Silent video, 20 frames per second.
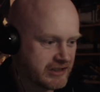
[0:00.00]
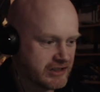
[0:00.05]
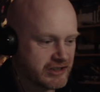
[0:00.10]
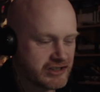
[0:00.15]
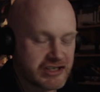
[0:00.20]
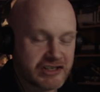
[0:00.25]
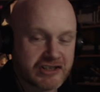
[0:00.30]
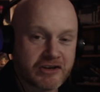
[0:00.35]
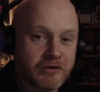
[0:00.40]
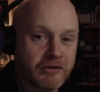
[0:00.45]
you're
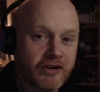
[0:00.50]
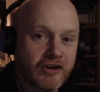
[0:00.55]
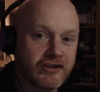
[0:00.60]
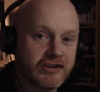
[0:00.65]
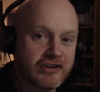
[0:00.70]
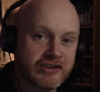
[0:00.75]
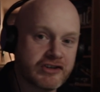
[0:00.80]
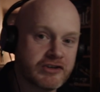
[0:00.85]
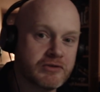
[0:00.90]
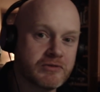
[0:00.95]
just going on
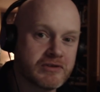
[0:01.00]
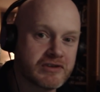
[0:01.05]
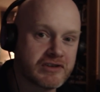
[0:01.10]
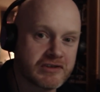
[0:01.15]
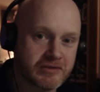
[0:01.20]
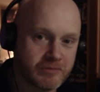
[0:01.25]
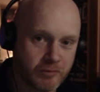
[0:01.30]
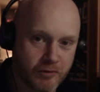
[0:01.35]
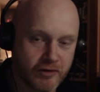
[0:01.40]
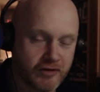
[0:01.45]
the
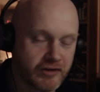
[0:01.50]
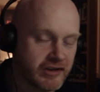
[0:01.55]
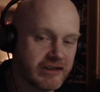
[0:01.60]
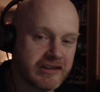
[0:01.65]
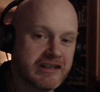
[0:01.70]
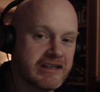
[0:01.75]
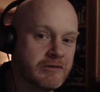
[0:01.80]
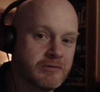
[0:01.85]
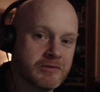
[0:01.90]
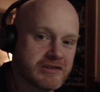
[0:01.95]
dude's word that
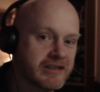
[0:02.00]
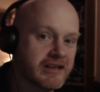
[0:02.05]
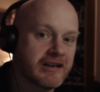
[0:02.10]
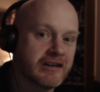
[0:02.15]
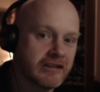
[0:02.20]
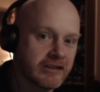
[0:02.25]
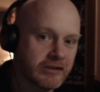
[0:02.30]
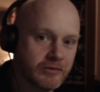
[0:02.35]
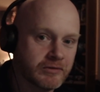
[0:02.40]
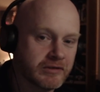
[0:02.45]
he was there
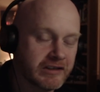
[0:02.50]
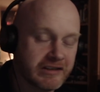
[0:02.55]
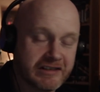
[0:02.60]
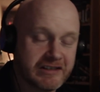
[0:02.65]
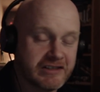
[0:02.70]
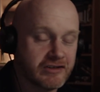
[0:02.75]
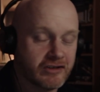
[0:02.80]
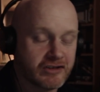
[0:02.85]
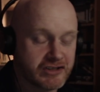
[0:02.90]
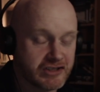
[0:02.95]
alone and
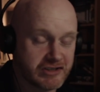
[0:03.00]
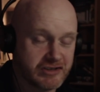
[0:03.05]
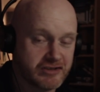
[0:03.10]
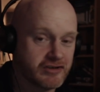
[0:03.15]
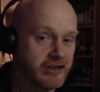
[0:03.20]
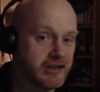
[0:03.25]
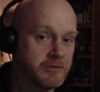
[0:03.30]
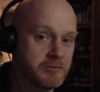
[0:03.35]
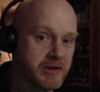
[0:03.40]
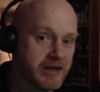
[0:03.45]
he's not just
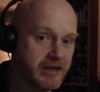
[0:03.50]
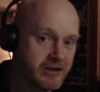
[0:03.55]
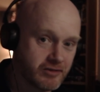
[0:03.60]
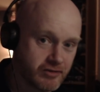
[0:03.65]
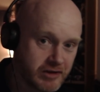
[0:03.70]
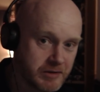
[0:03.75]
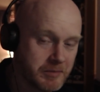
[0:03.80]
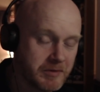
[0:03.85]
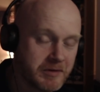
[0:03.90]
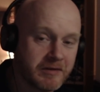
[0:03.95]
trying to make a
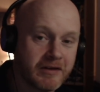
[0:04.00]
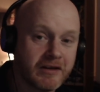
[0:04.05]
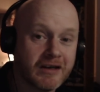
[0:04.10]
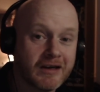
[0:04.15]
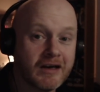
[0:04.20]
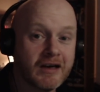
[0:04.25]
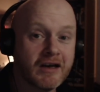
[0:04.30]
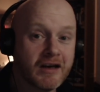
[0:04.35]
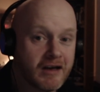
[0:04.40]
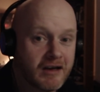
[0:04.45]
creepy
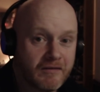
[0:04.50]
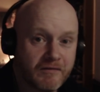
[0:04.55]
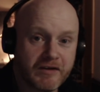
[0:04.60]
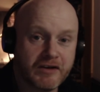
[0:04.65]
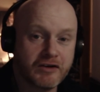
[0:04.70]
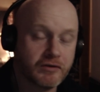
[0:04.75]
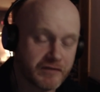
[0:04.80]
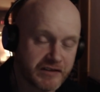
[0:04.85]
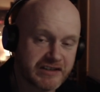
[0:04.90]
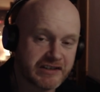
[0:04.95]

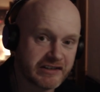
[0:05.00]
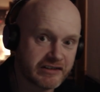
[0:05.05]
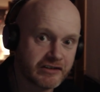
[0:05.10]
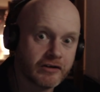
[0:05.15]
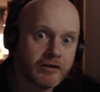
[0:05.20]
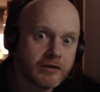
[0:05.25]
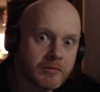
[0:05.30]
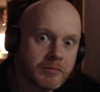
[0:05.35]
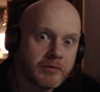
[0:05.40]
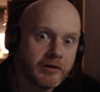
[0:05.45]
video for
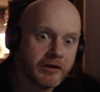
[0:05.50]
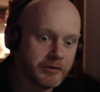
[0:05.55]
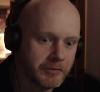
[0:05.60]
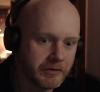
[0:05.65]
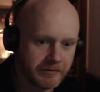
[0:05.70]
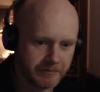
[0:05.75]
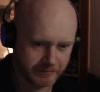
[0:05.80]
TikTok. But anyway,